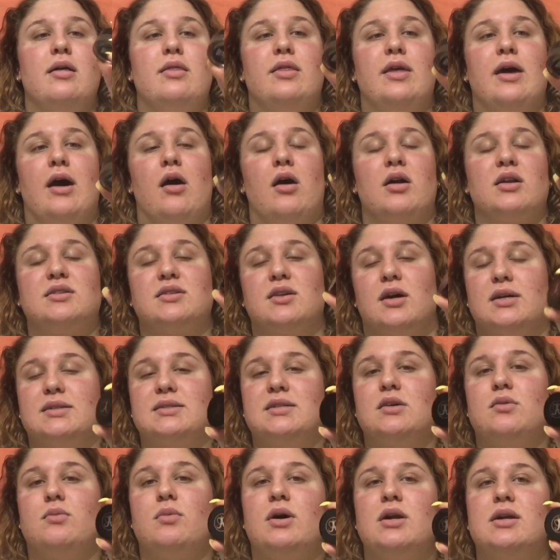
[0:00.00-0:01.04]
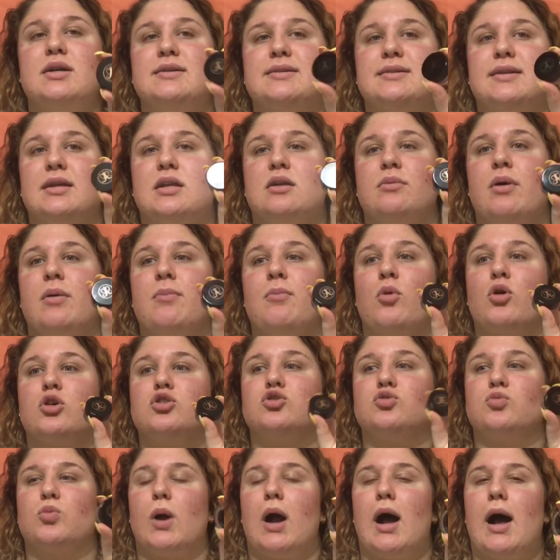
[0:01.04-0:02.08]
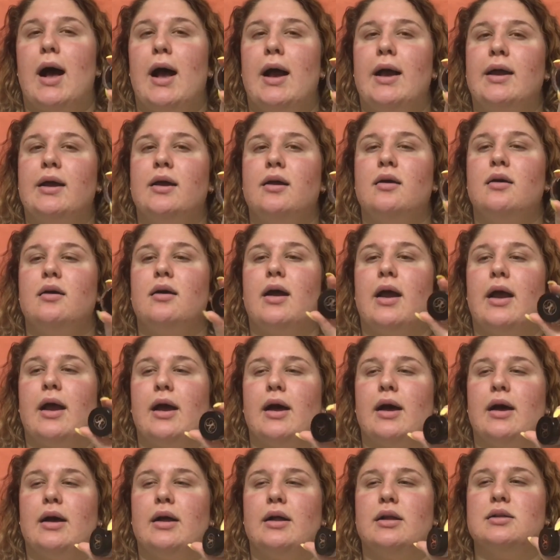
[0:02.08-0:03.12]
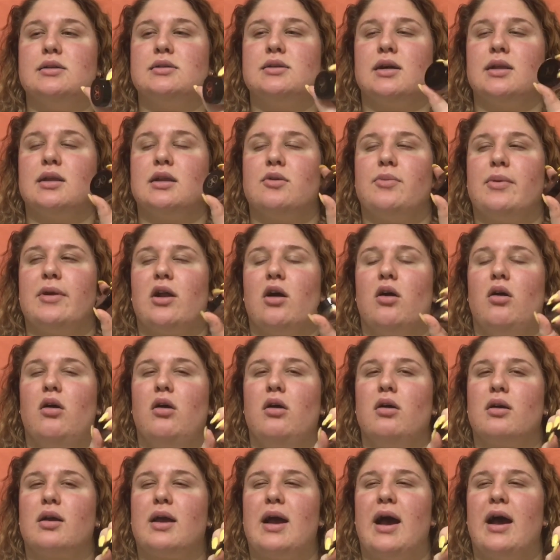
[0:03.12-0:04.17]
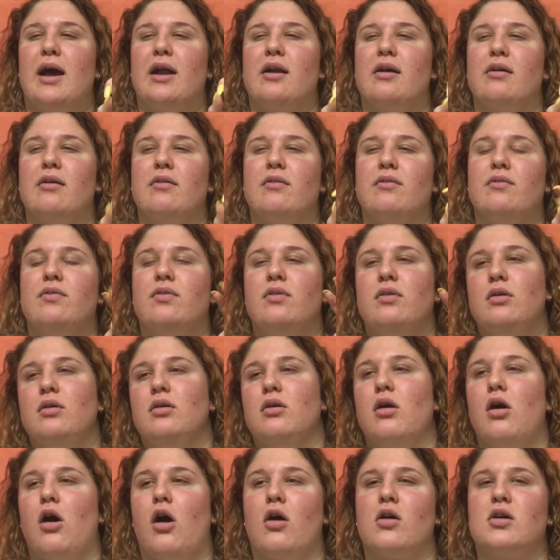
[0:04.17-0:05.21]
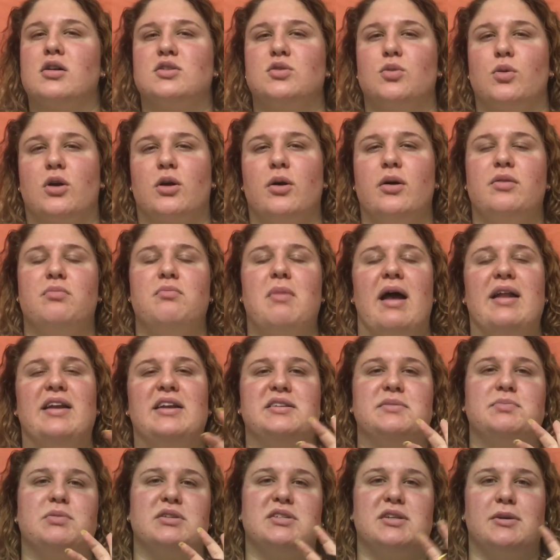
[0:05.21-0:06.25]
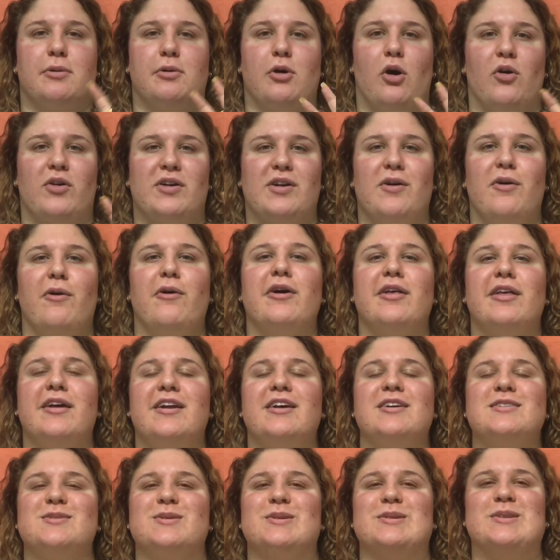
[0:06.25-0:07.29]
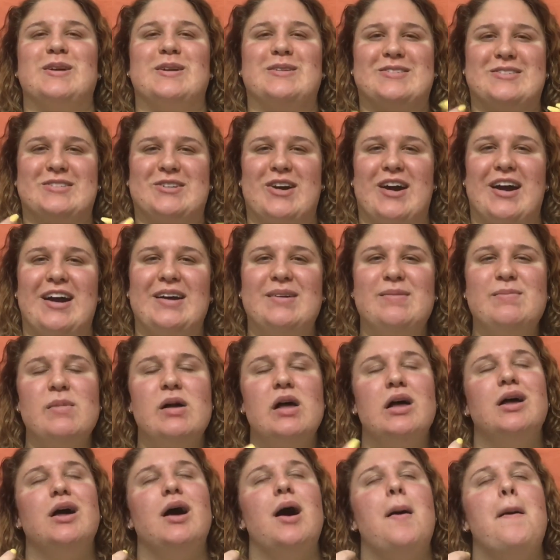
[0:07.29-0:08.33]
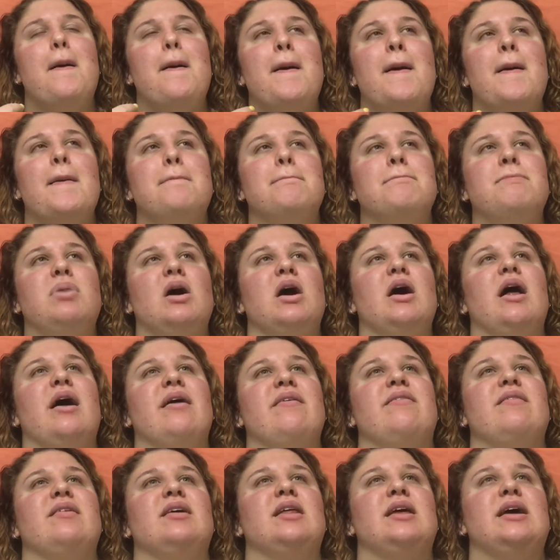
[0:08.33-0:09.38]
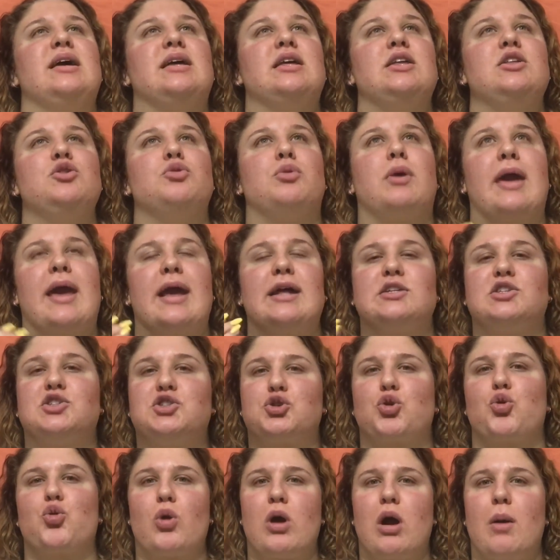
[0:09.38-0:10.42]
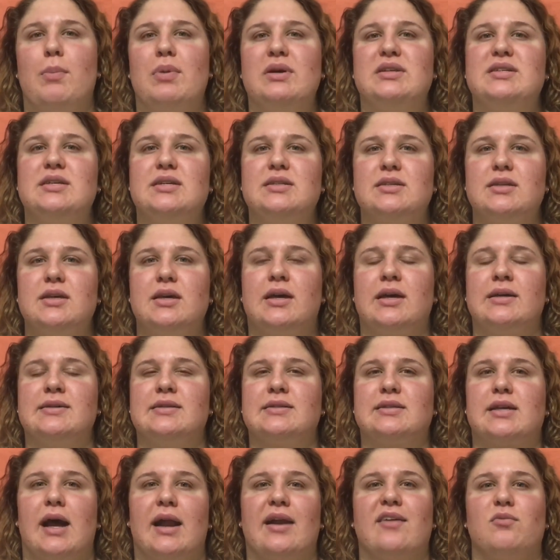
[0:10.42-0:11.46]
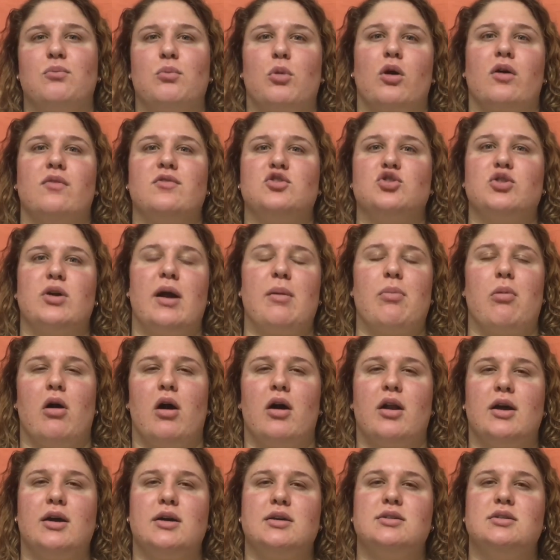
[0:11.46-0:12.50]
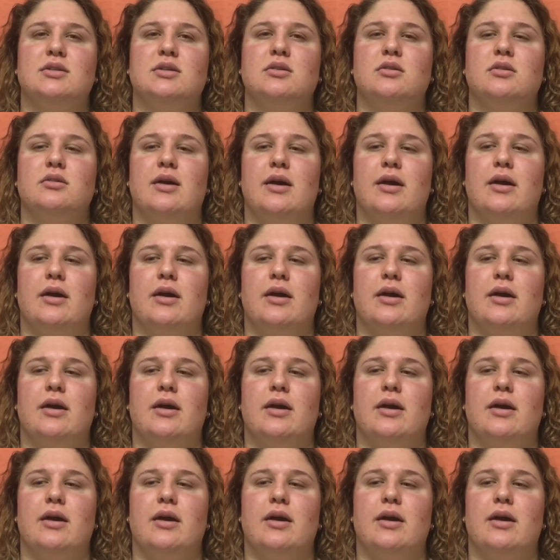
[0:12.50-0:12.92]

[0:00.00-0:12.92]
The Anastasia one is a little bit more dry and a little bit kind of harder to work with. I need to put some coconut oil in it so it's not so dry. But I feel like you can't screw up as easily because it's kind of more of a dry product.